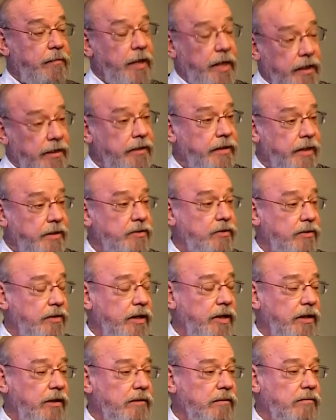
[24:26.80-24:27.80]
But that's
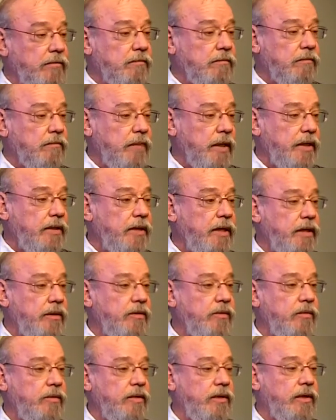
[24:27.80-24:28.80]
okay. Make
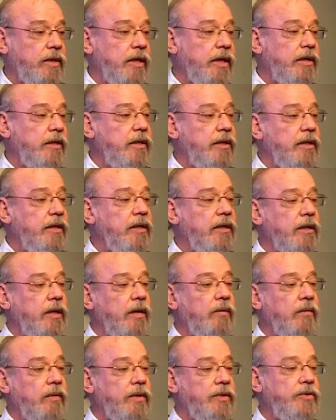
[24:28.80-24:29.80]
that the word. And then
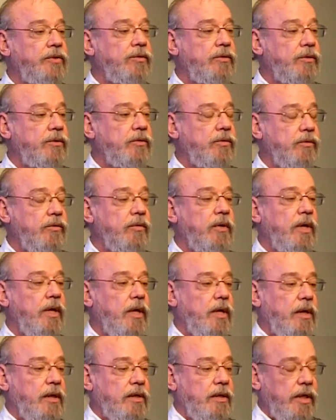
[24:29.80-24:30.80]
I want you to
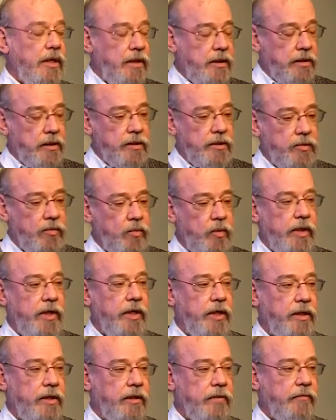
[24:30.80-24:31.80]
take this
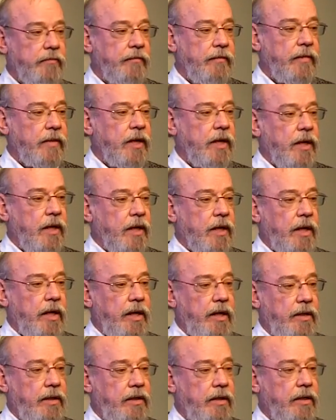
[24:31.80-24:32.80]
week
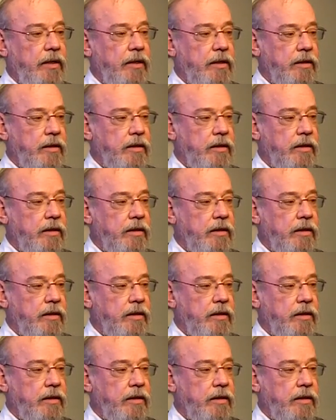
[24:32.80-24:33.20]
and